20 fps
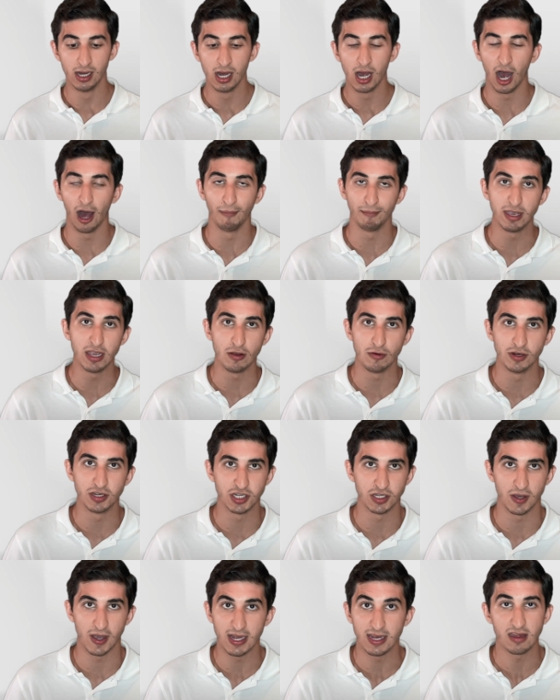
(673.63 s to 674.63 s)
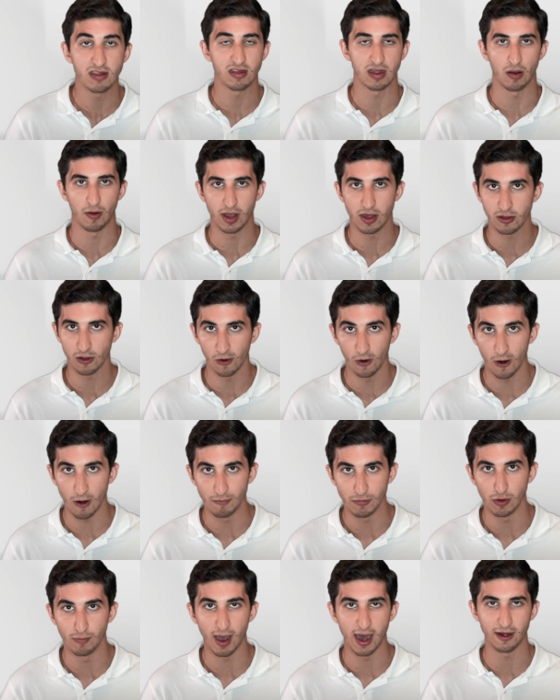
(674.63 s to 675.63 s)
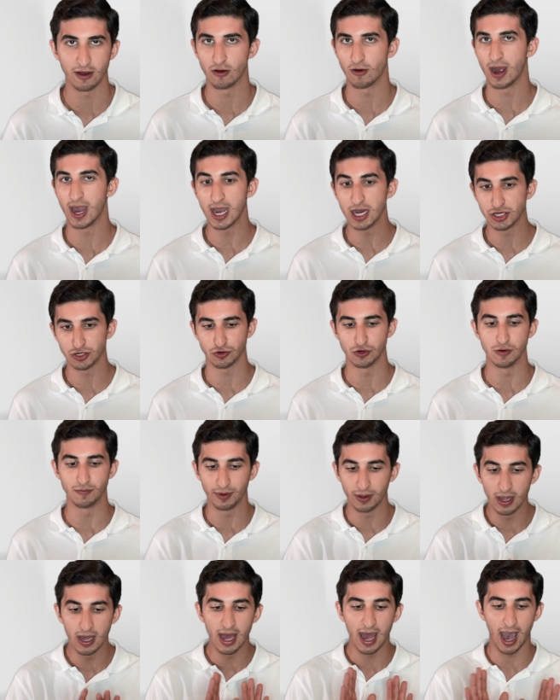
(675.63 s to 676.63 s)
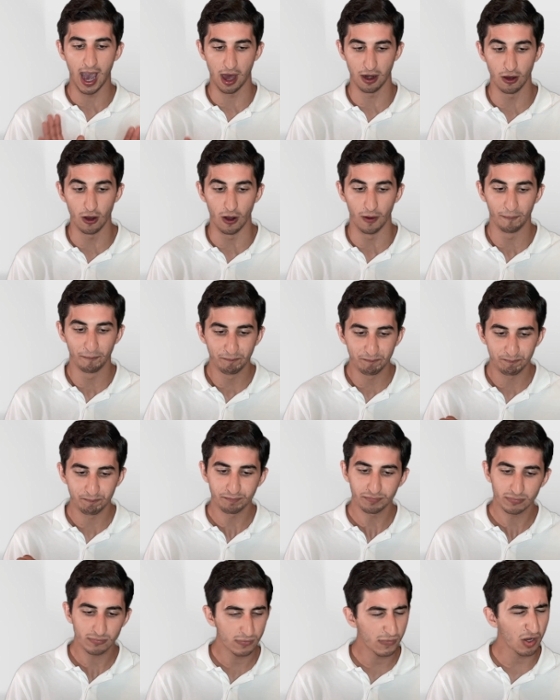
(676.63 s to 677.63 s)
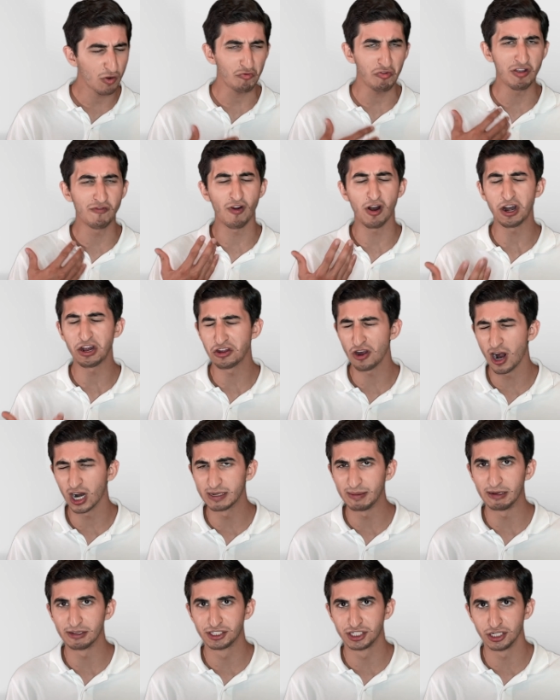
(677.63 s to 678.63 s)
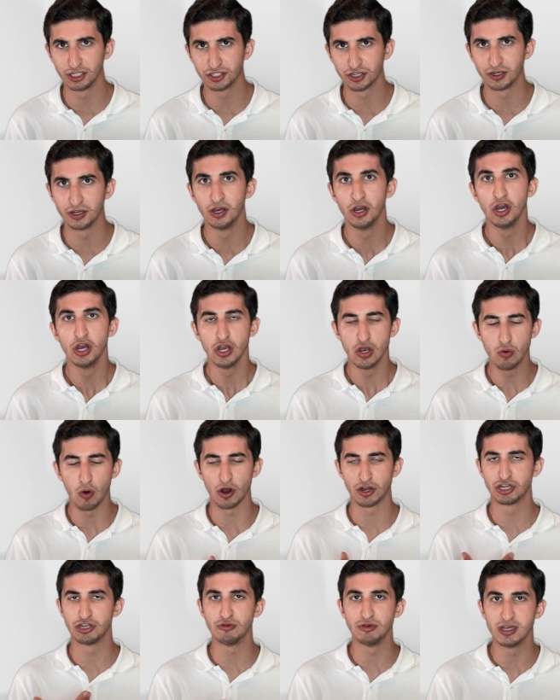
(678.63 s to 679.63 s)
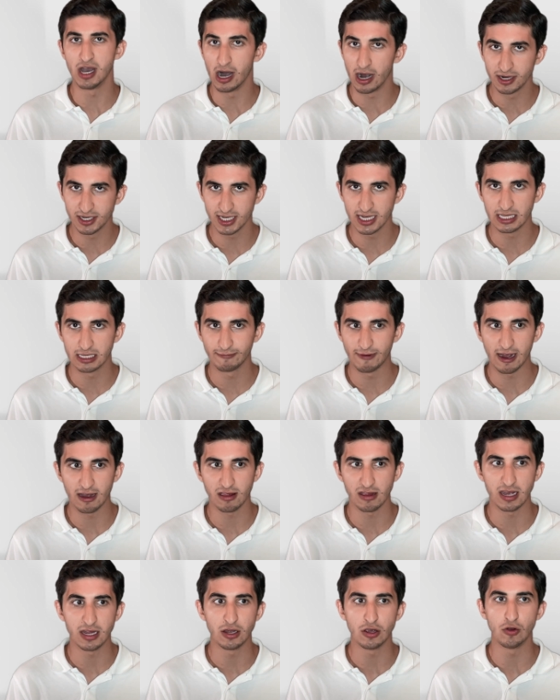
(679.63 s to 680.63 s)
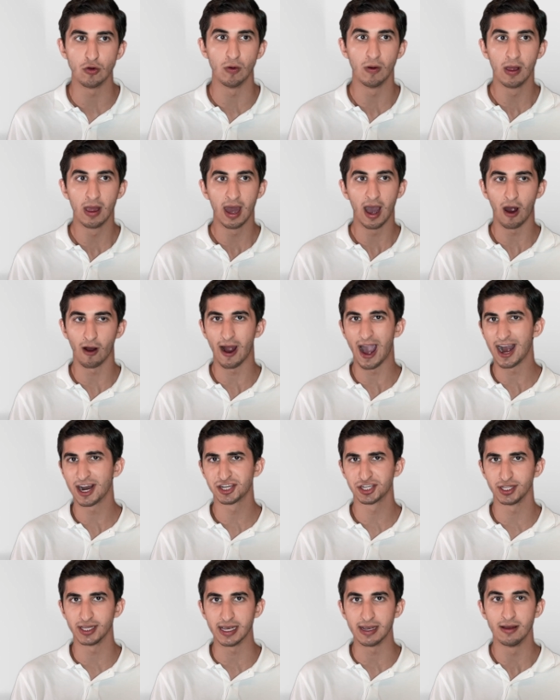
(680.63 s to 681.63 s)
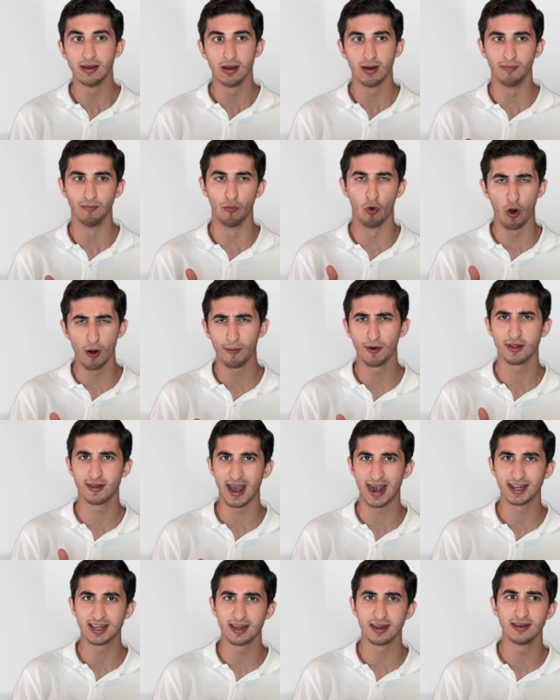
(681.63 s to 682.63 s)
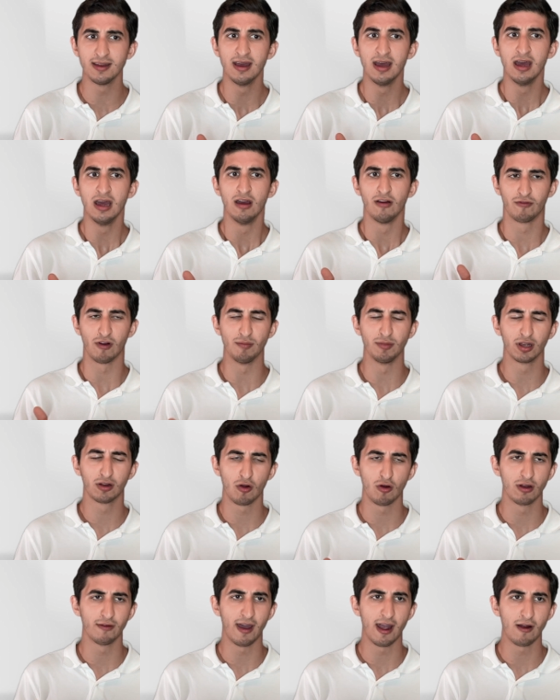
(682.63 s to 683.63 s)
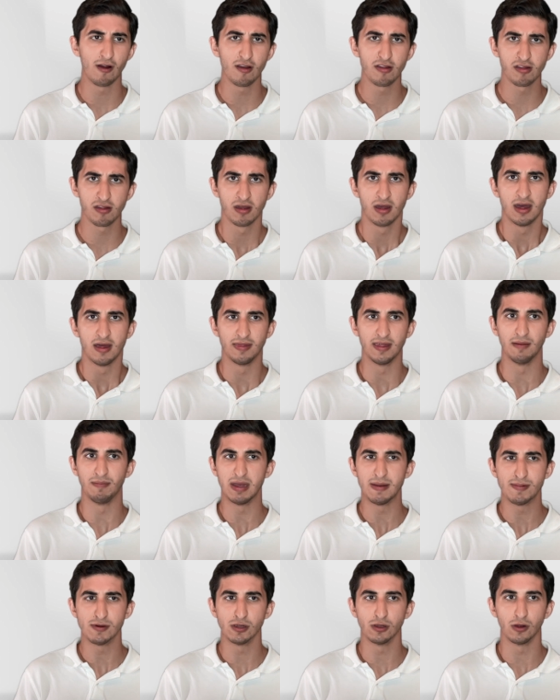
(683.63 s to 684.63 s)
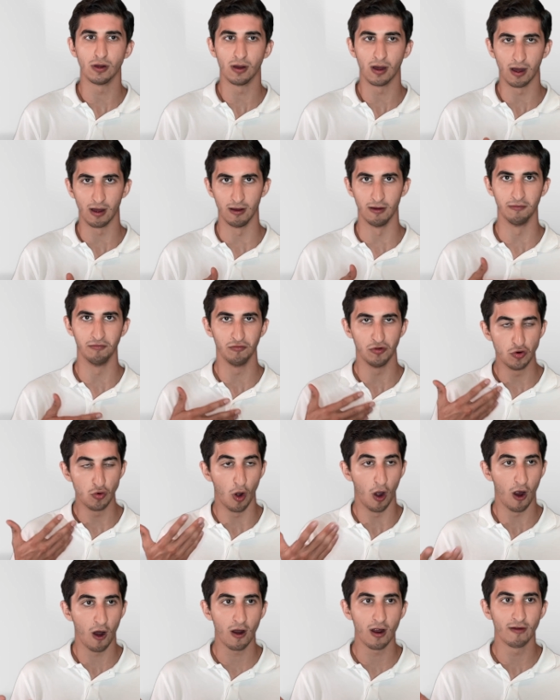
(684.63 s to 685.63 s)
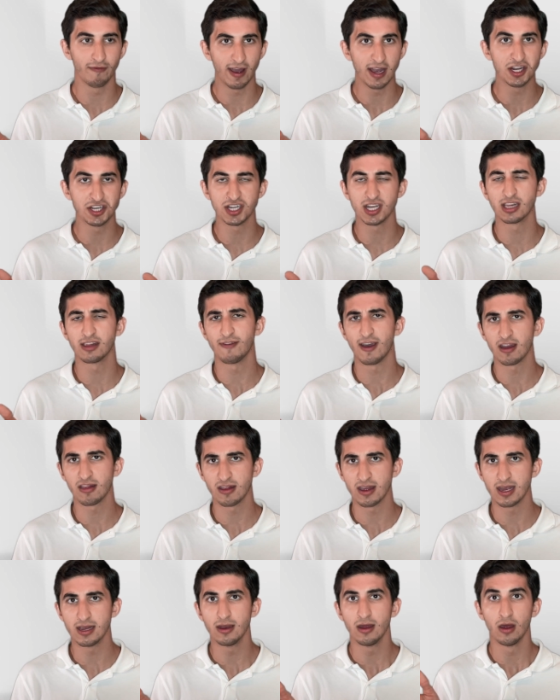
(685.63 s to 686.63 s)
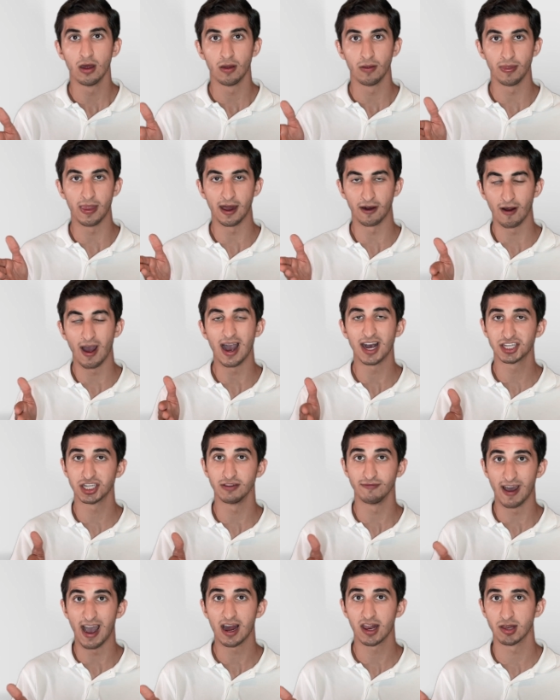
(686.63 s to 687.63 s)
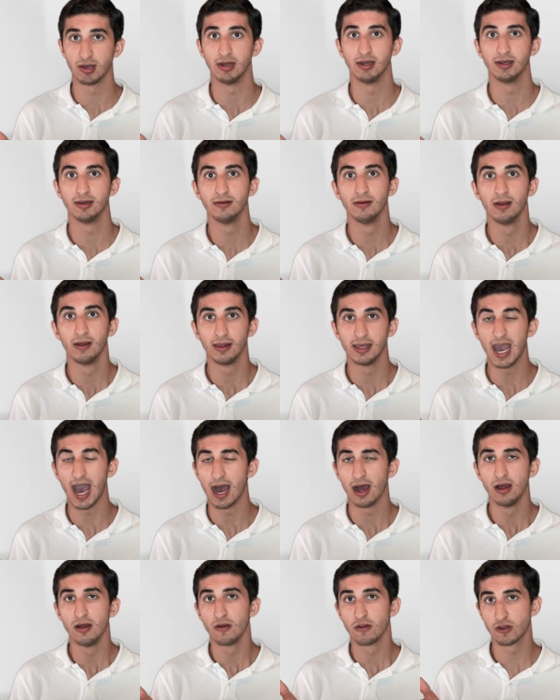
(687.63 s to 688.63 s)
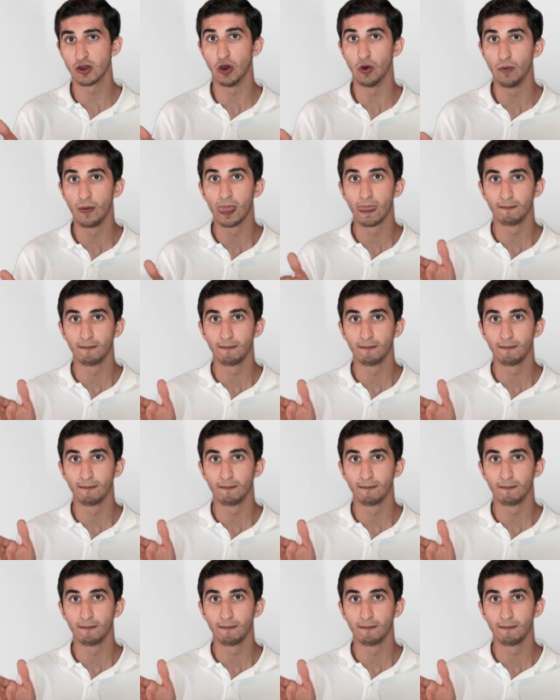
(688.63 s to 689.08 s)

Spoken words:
immune to any serious harm, no matter your age group at all. We've already talked about children who are too young to get the vaccine, who are actually more protected from the coronavirus than people who are of age to get the vaccine that are actually vaccinated. Yeah, so